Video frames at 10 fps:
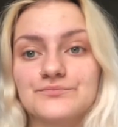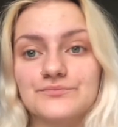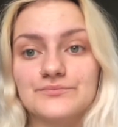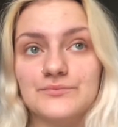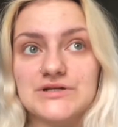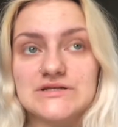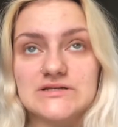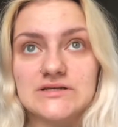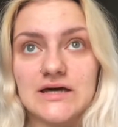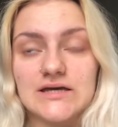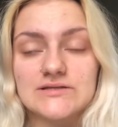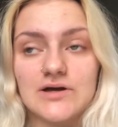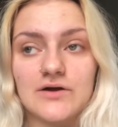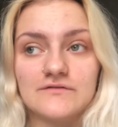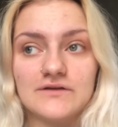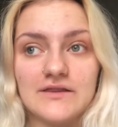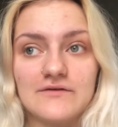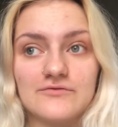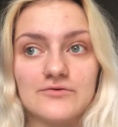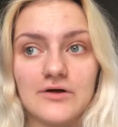which is today. So hopefully
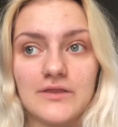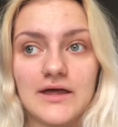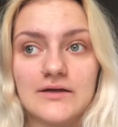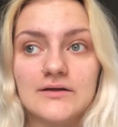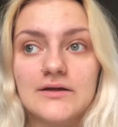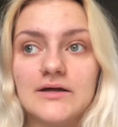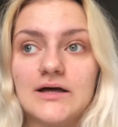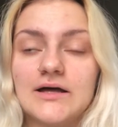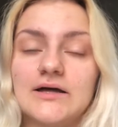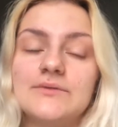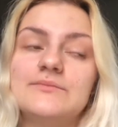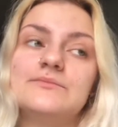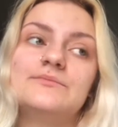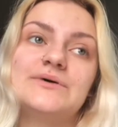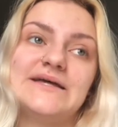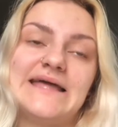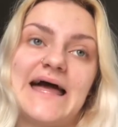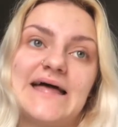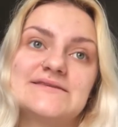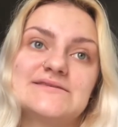they've all got there. But
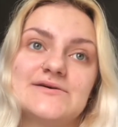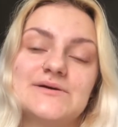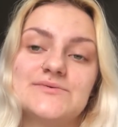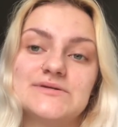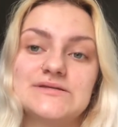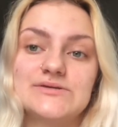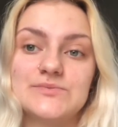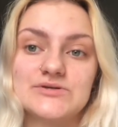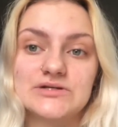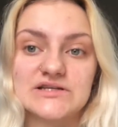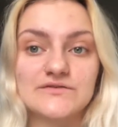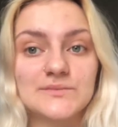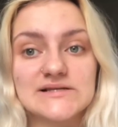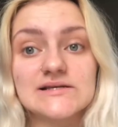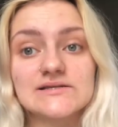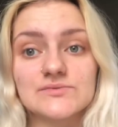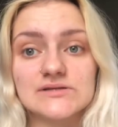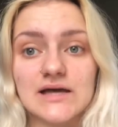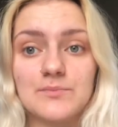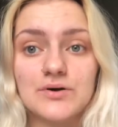yeah, so it was super stressful. My sister
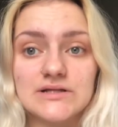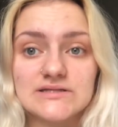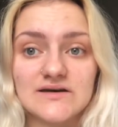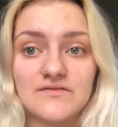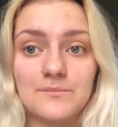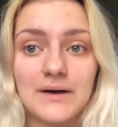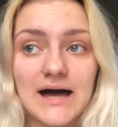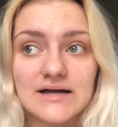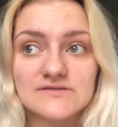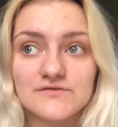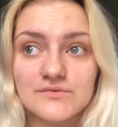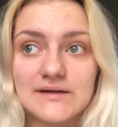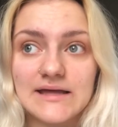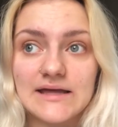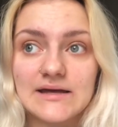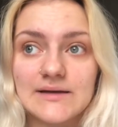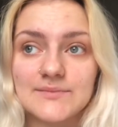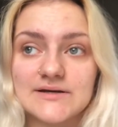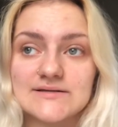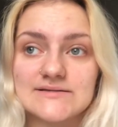was like putting stuff in bags for me
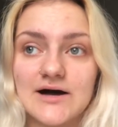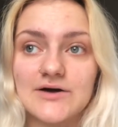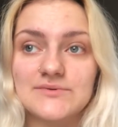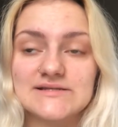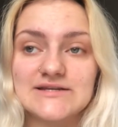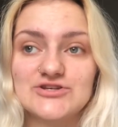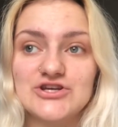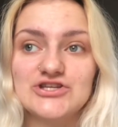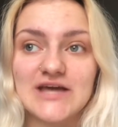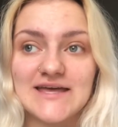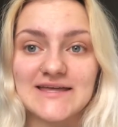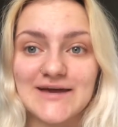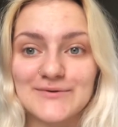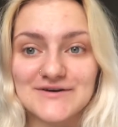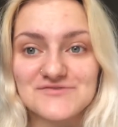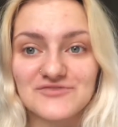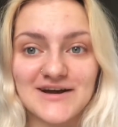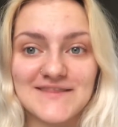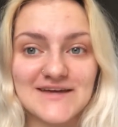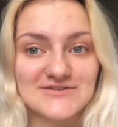because I was literally shaking when I was
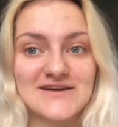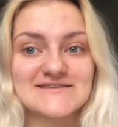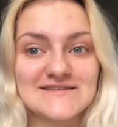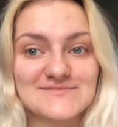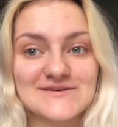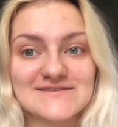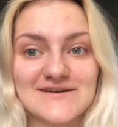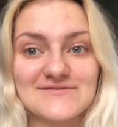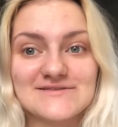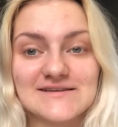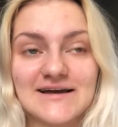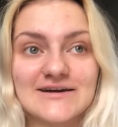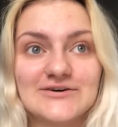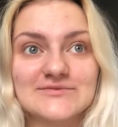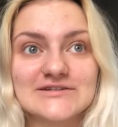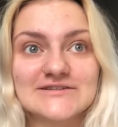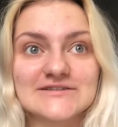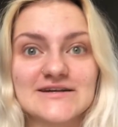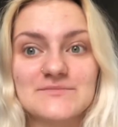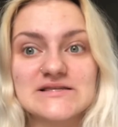writing the addresses, because I was like, oh my god,
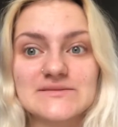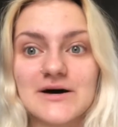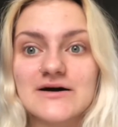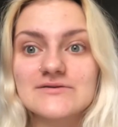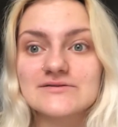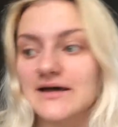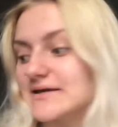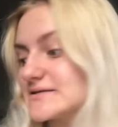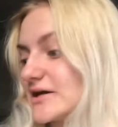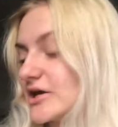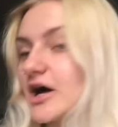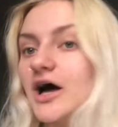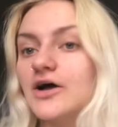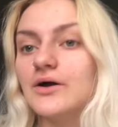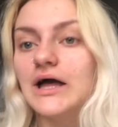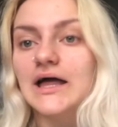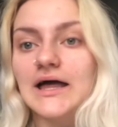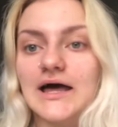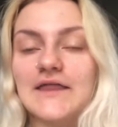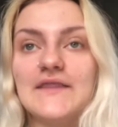I'm gonna miss the post, like it's gonna go.
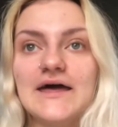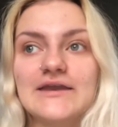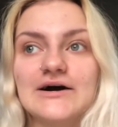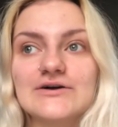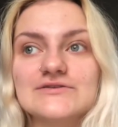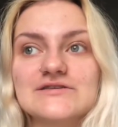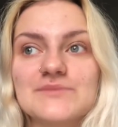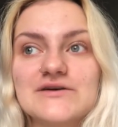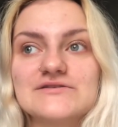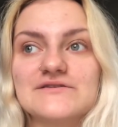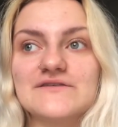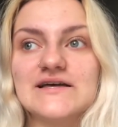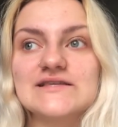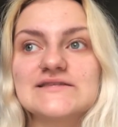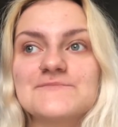And then I got to the post office